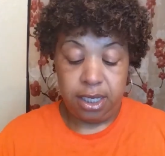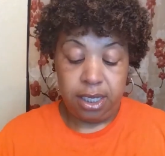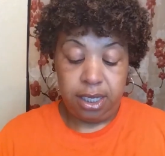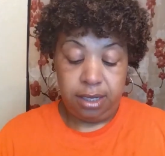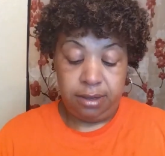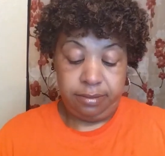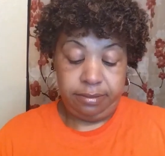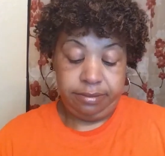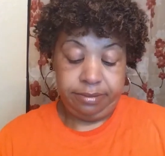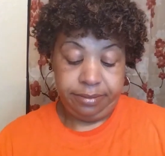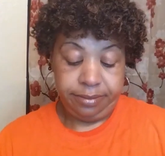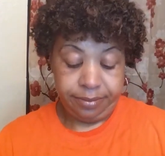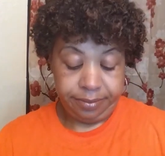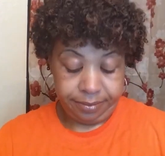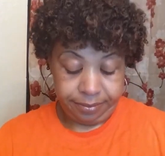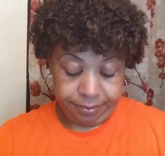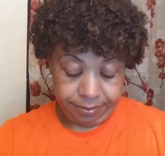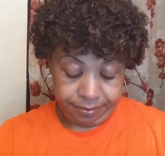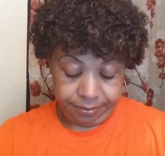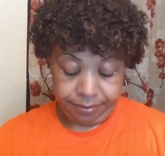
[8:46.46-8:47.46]

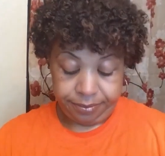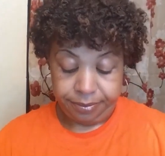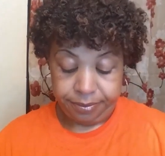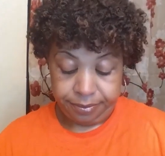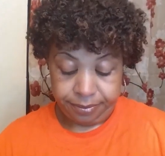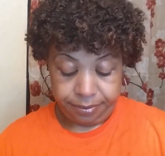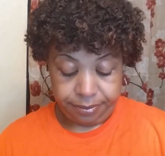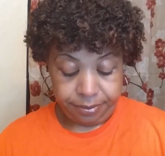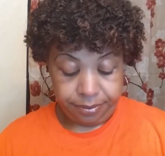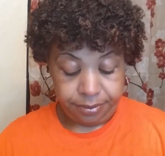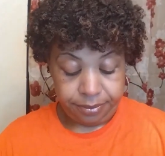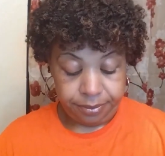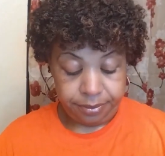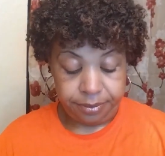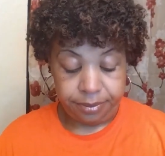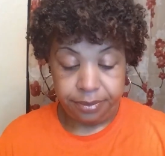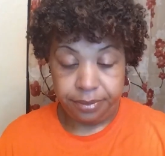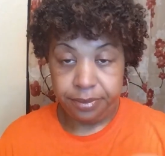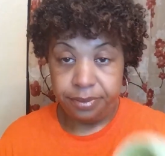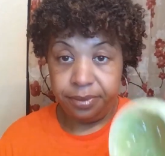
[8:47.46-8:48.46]

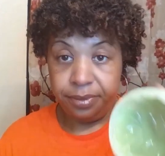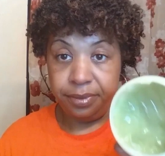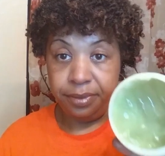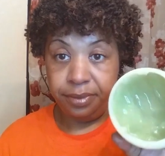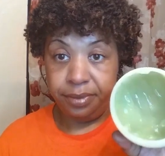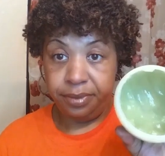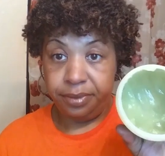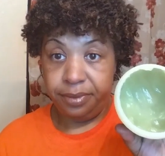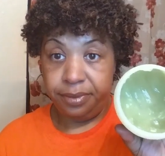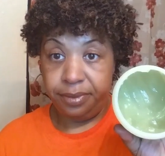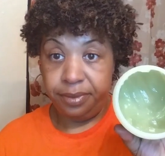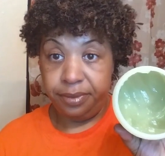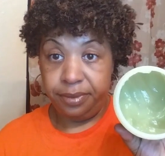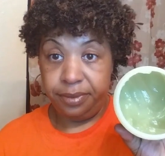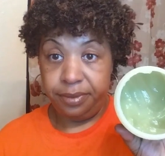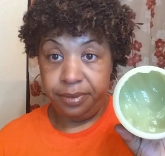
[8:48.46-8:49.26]
[no speech]